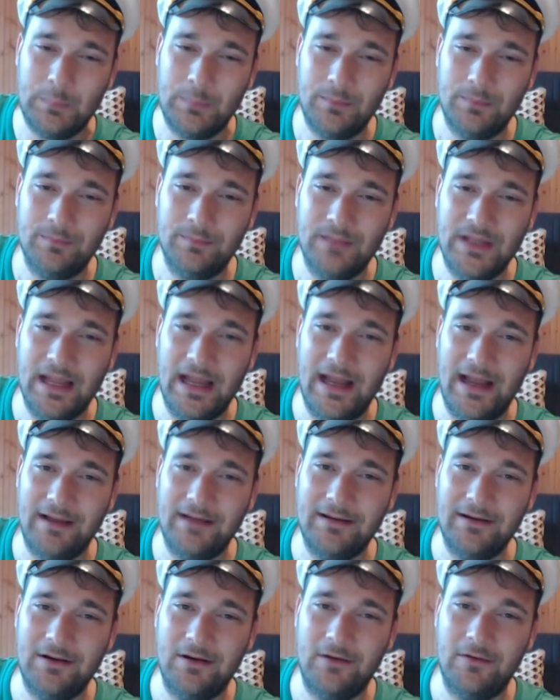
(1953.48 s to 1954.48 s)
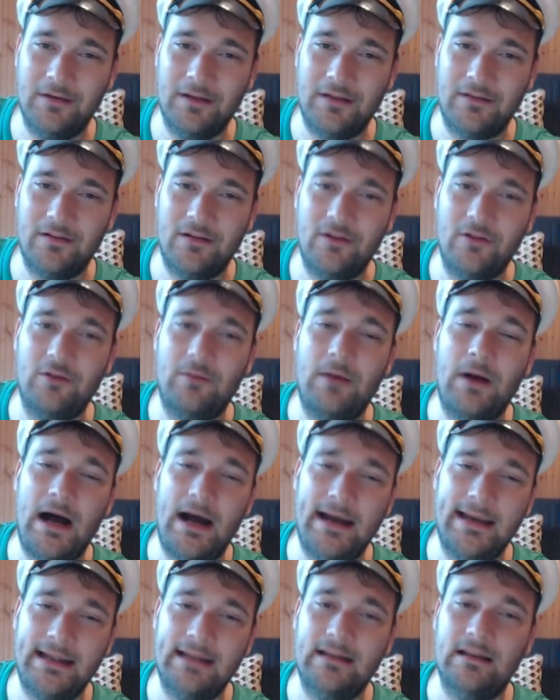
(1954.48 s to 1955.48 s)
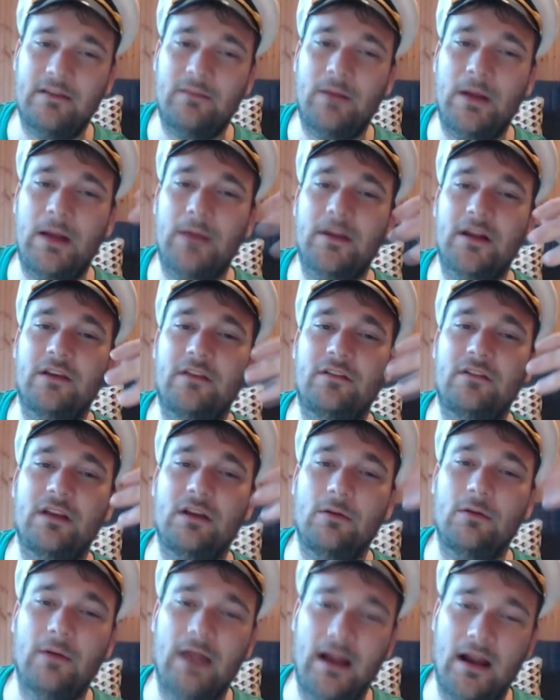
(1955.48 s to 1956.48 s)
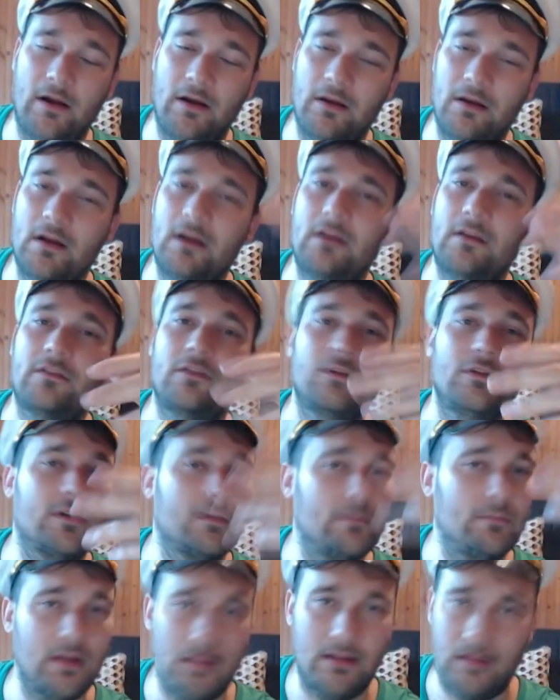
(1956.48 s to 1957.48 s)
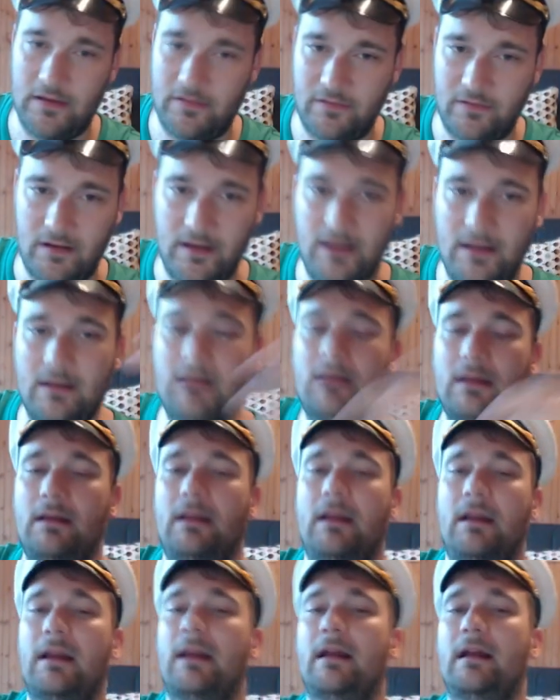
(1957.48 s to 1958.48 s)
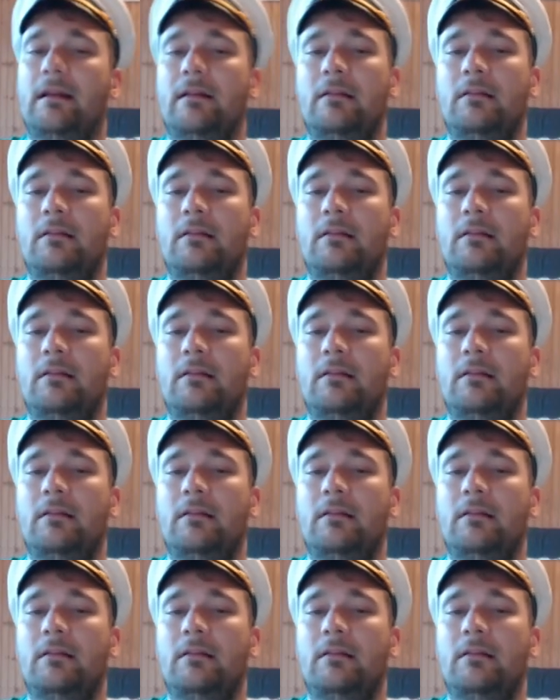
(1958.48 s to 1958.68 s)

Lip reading: yeah, you know, it's another body that's probably going to stick around, so you can Bloodlust on it, and